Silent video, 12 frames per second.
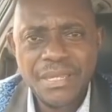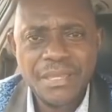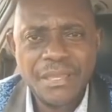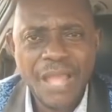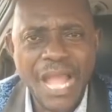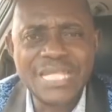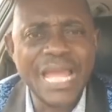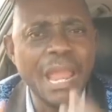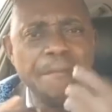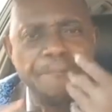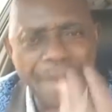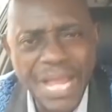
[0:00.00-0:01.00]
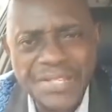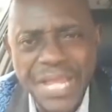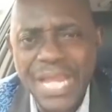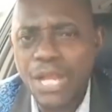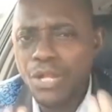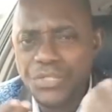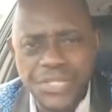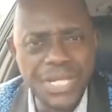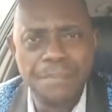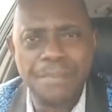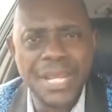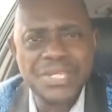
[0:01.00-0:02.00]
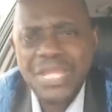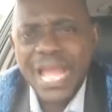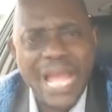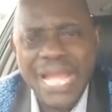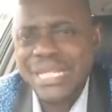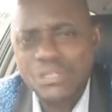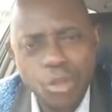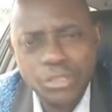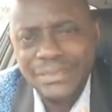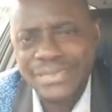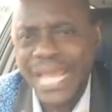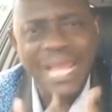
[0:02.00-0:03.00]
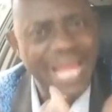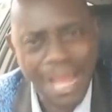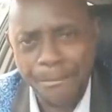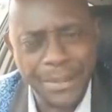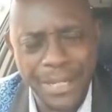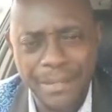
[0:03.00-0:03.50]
As I pass there and see the place, I know they happy.